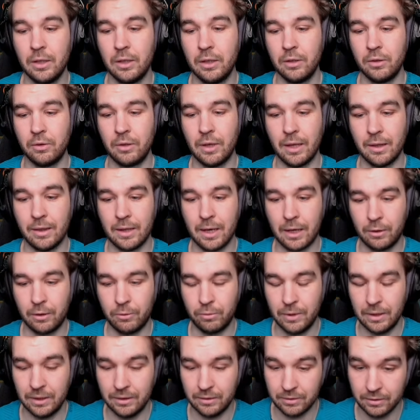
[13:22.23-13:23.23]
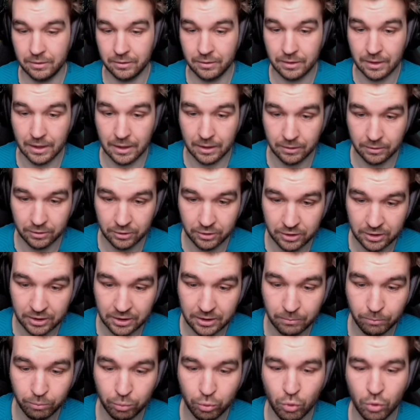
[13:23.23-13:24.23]
You get that crit, that
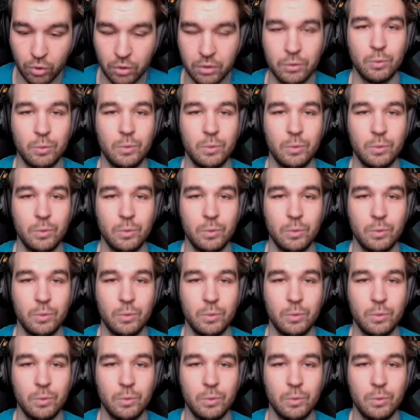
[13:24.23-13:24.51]
Sheen proc,